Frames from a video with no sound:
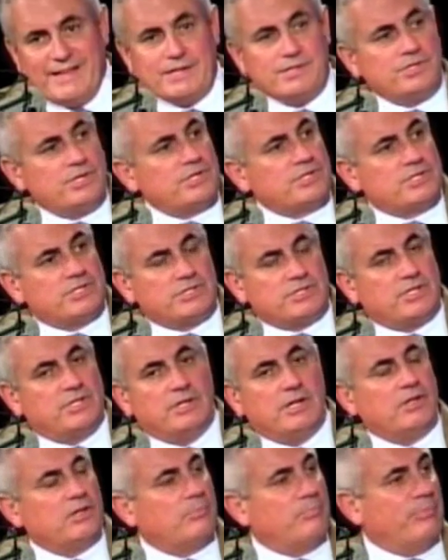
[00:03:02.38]
that just is
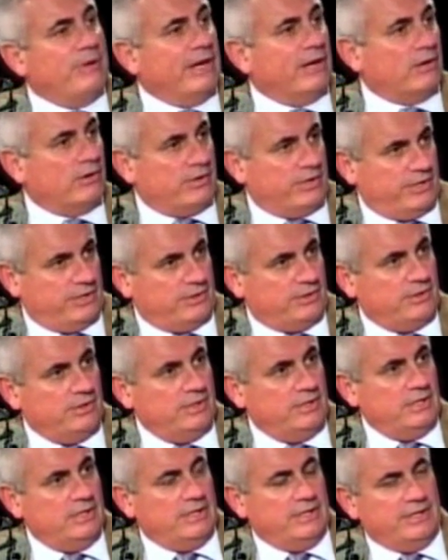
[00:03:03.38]
another barrier
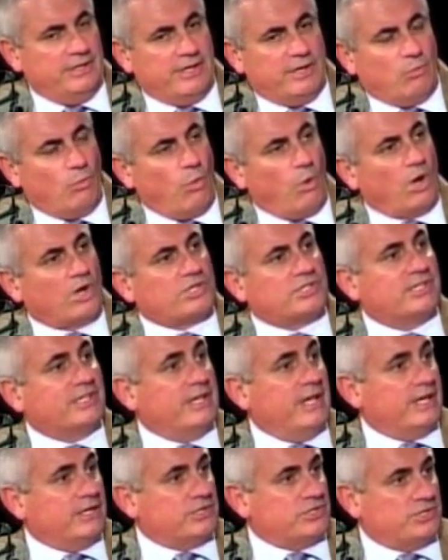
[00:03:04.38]
that works
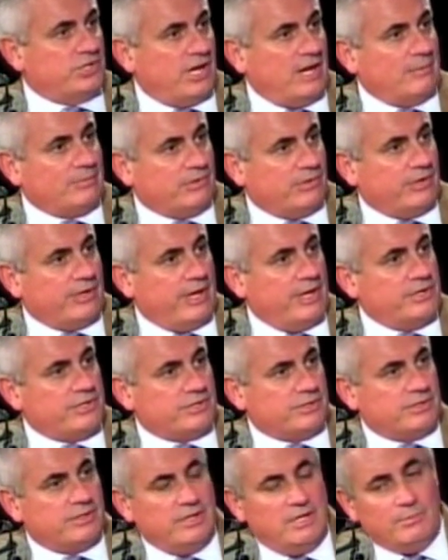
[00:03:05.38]
against job
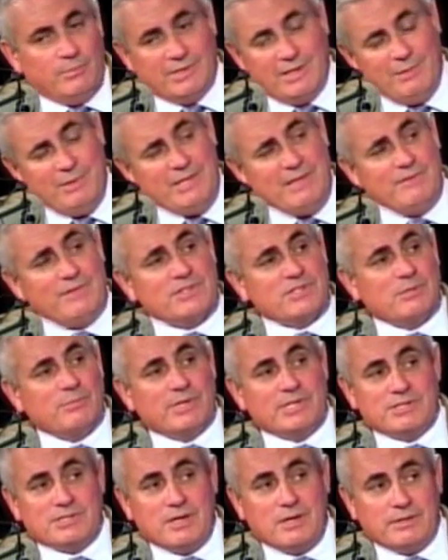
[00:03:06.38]
creation. But let me give you
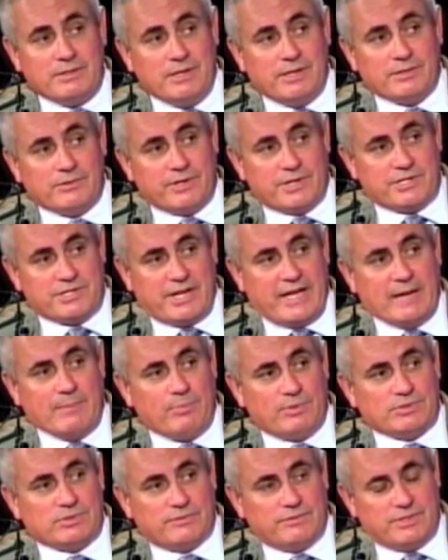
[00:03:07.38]
some other
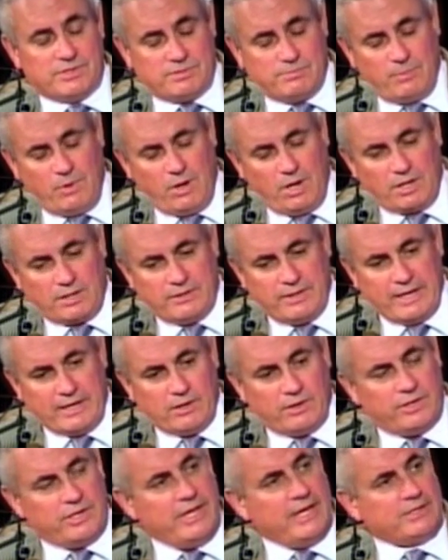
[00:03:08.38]
examples of this, Mark, that
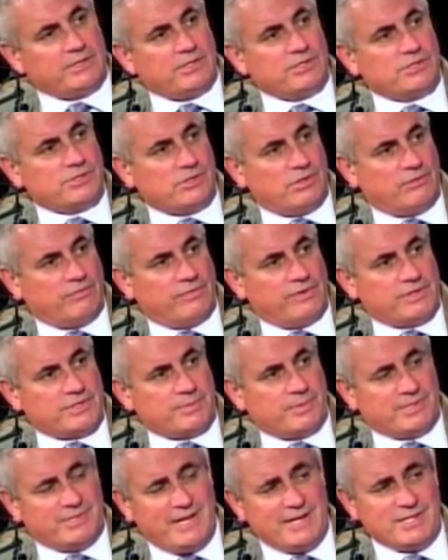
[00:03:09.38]
are yet to surface.
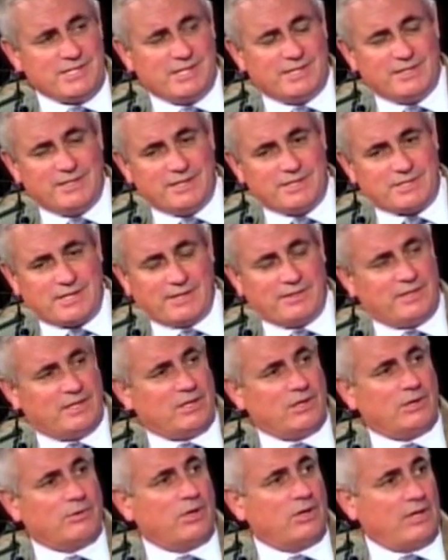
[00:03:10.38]
Because I said this, I
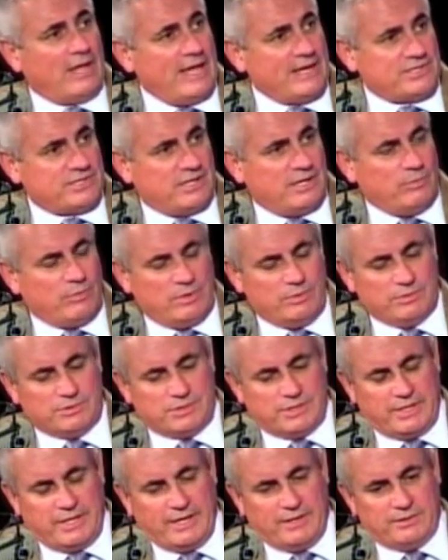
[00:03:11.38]
think, on our last time we were
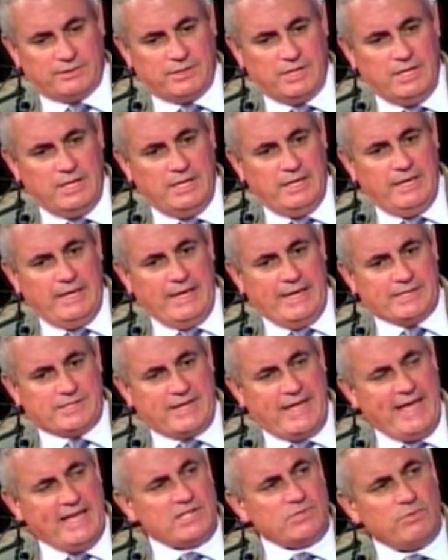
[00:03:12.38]
together, is
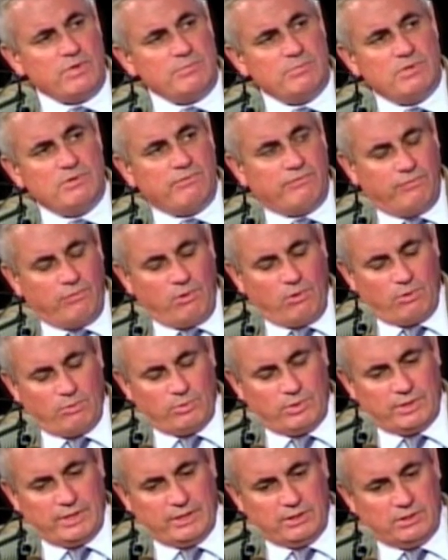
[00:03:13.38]
as we move
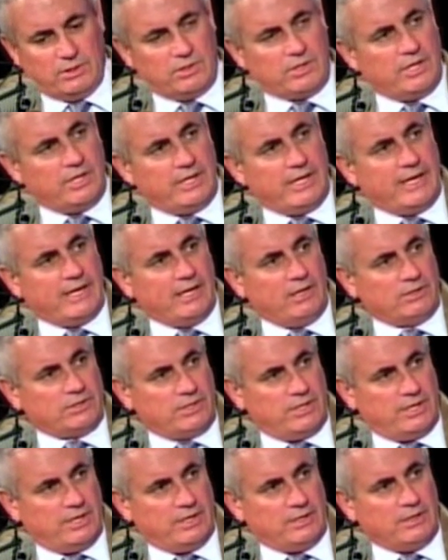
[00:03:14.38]
forward in looking at health
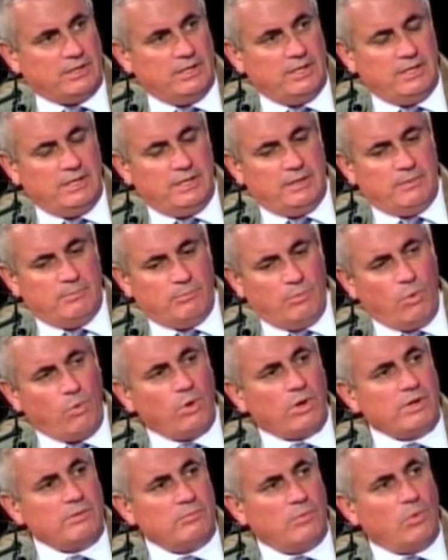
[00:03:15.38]
care,
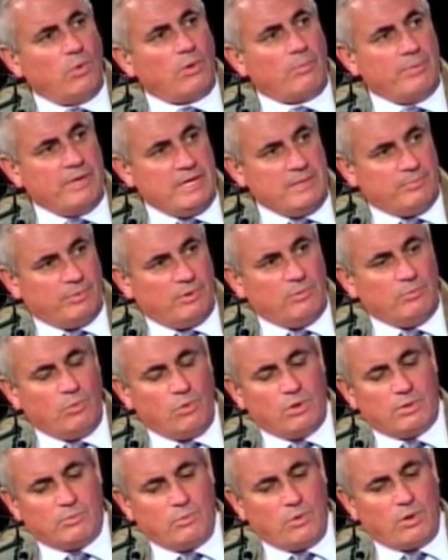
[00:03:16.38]
more and more people,
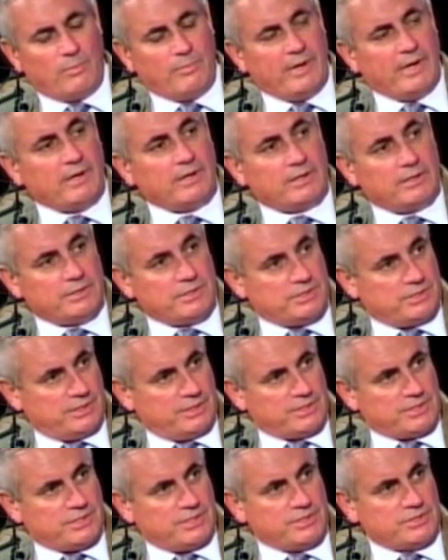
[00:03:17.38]
more and more American
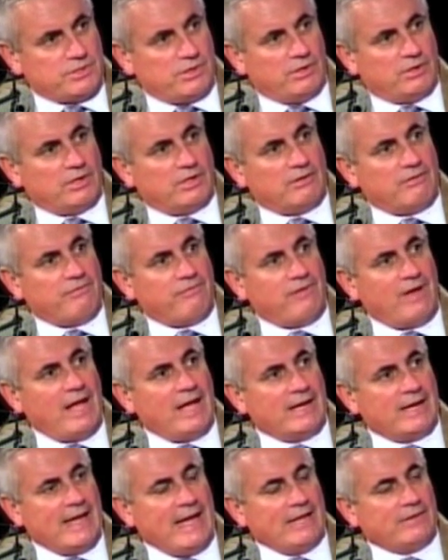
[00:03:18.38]
citizens are going to
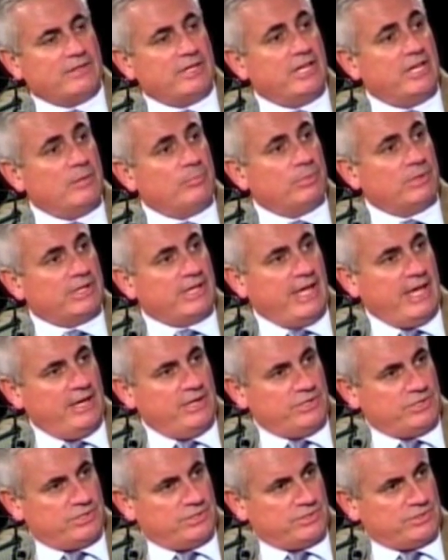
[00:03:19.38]
find out the
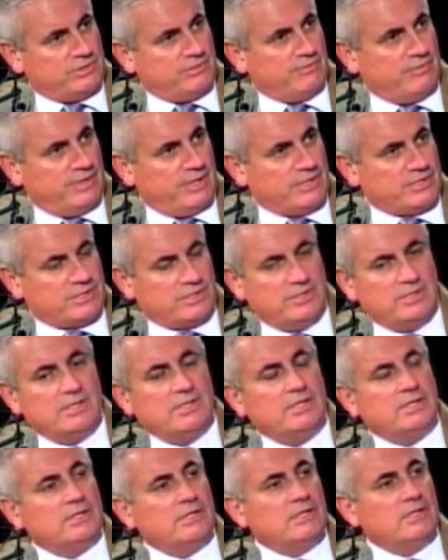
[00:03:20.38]
implications of this.
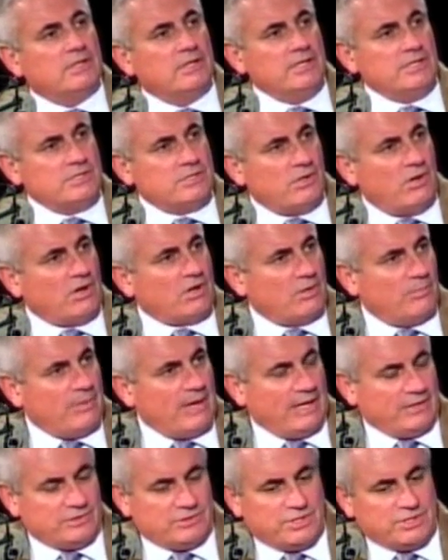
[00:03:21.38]
Let's talk
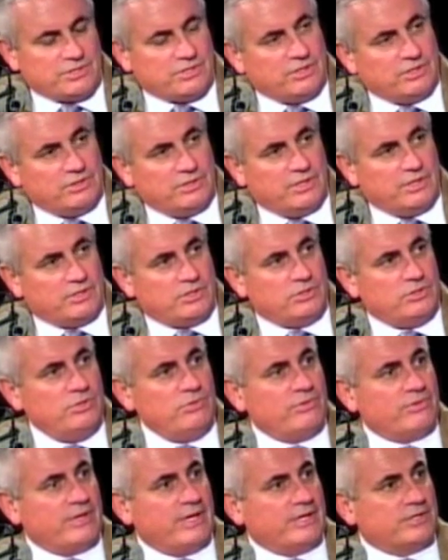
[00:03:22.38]
about just the
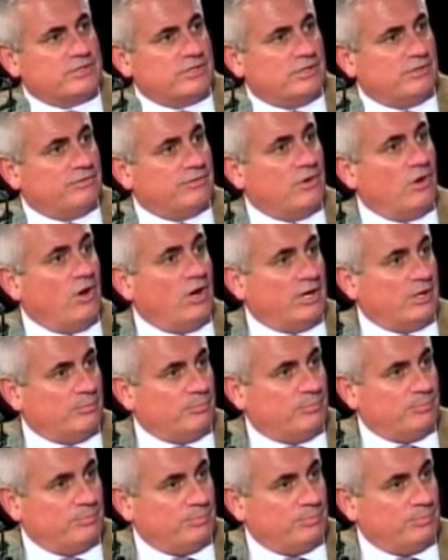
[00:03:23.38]
two things that have gone